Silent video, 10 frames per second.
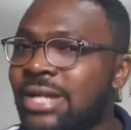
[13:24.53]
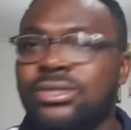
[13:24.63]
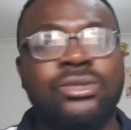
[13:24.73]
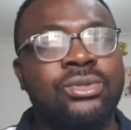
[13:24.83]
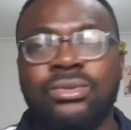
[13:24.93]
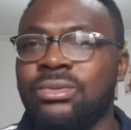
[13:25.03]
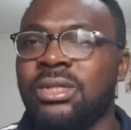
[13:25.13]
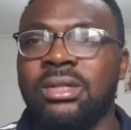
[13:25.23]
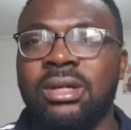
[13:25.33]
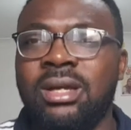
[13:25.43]
to you.
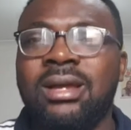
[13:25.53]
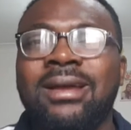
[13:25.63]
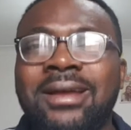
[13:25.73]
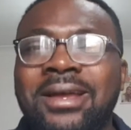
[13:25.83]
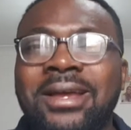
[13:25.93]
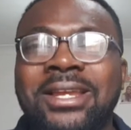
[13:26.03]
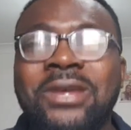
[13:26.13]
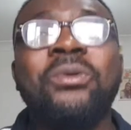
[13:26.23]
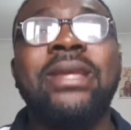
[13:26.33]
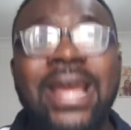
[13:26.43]

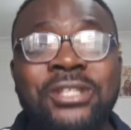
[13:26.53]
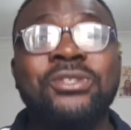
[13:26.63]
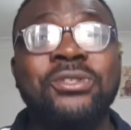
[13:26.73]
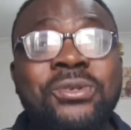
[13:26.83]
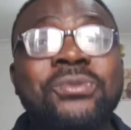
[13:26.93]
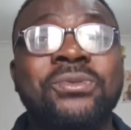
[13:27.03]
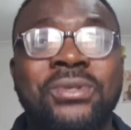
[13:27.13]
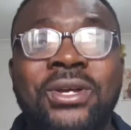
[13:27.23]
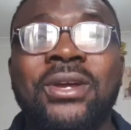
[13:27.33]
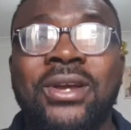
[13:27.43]
They'll get to you.
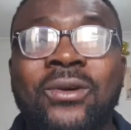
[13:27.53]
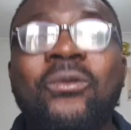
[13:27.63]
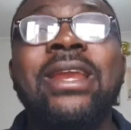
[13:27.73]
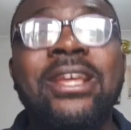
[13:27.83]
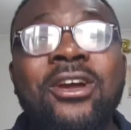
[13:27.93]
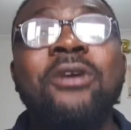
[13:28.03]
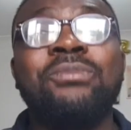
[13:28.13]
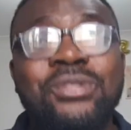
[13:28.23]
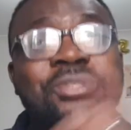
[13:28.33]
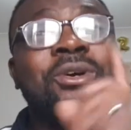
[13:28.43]
When it
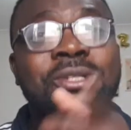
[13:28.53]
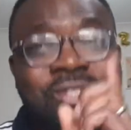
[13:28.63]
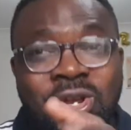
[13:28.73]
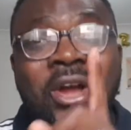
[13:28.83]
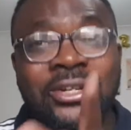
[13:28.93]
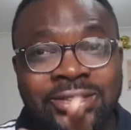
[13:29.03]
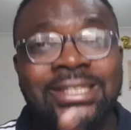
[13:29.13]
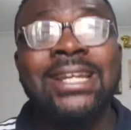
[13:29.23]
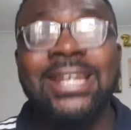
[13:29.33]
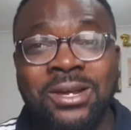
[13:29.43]
comes to your turn,
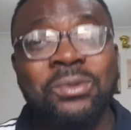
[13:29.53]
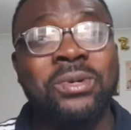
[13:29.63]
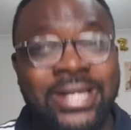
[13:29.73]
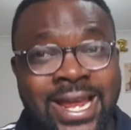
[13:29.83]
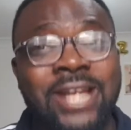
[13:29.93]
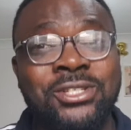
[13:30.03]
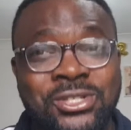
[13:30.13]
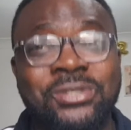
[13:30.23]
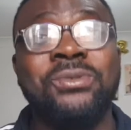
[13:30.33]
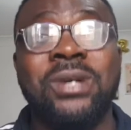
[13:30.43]
they will get
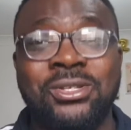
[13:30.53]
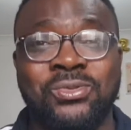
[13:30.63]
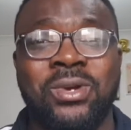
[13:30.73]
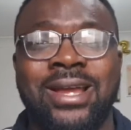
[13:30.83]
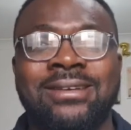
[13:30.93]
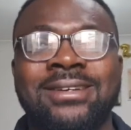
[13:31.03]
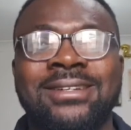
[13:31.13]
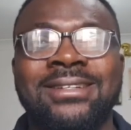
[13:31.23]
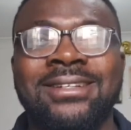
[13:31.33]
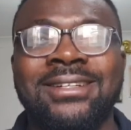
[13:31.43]
to you as well.
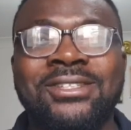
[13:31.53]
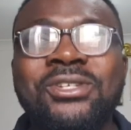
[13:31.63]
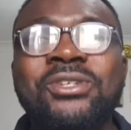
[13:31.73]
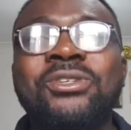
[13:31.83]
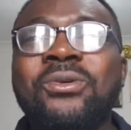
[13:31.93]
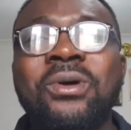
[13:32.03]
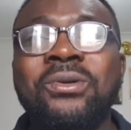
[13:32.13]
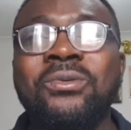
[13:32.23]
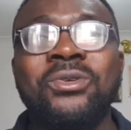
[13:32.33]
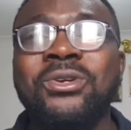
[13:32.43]
So you
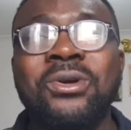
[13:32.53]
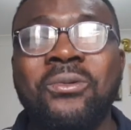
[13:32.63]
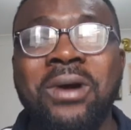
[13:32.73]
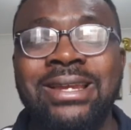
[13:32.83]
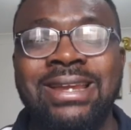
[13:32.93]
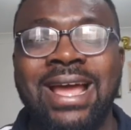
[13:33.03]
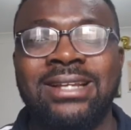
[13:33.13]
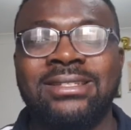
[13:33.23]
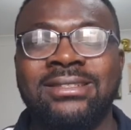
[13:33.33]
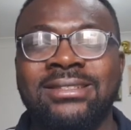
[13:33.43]
don't want
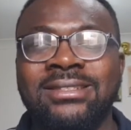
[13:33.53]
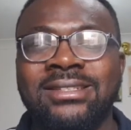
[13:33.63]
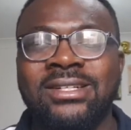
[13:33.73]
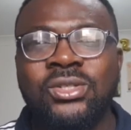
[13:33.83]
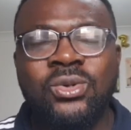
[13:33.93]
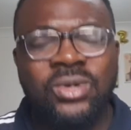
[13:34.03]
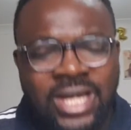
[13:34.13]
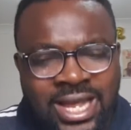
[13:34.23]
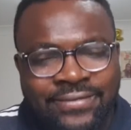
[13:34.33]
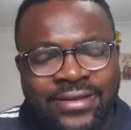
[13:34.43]
that.
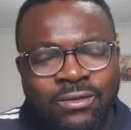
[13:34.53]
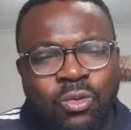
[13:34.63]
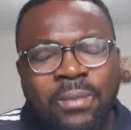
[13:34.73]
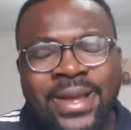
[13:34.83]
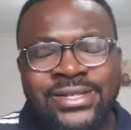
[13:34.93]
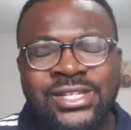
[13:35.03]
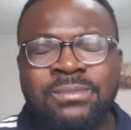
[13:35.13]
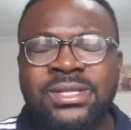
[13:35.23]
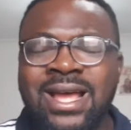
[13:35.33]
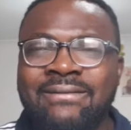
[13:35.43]
So if a woman
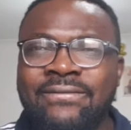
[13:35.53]
seems